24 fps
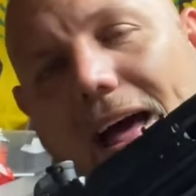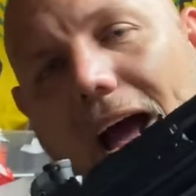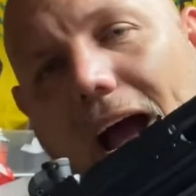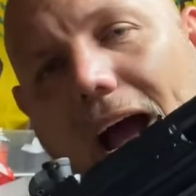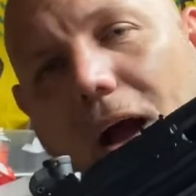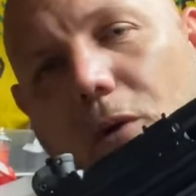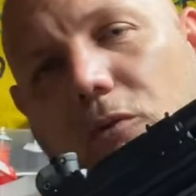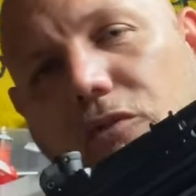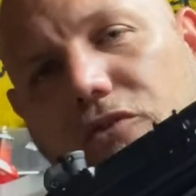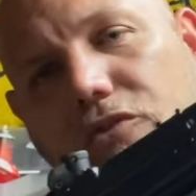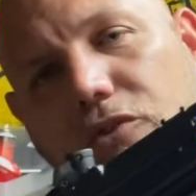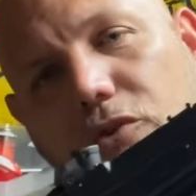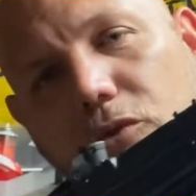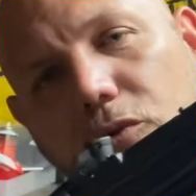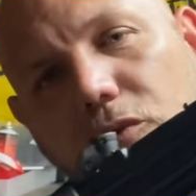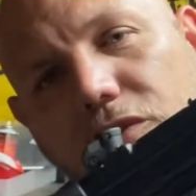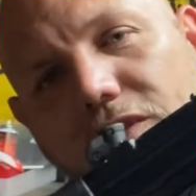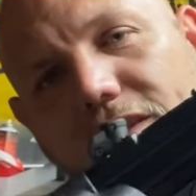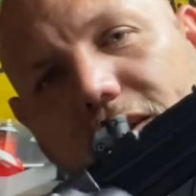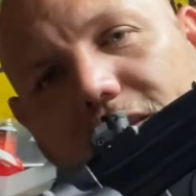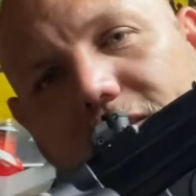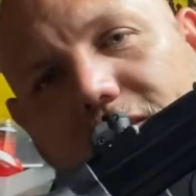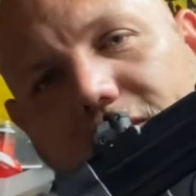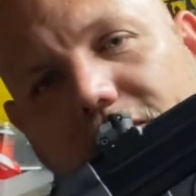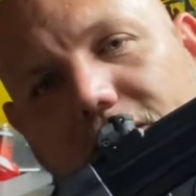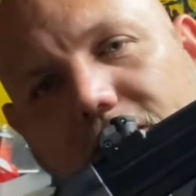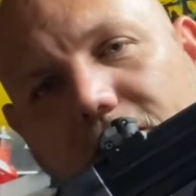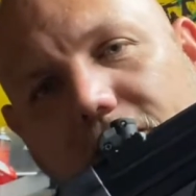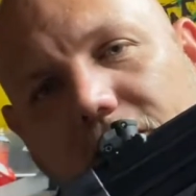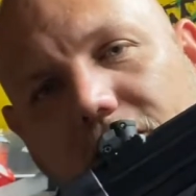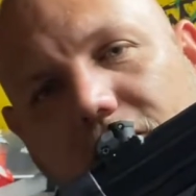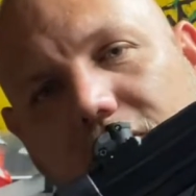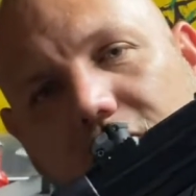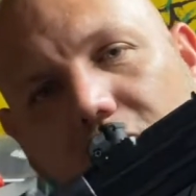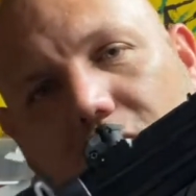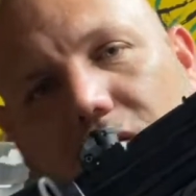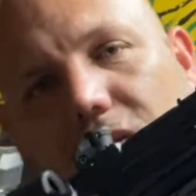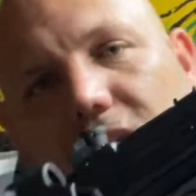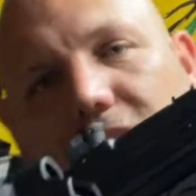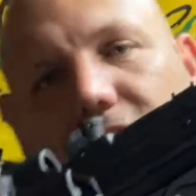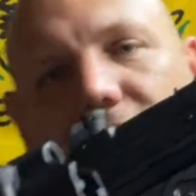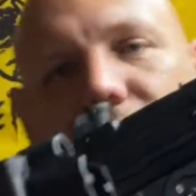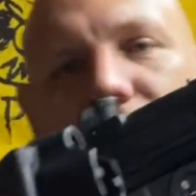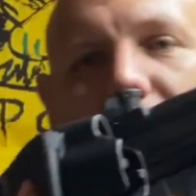was cool with this, at least for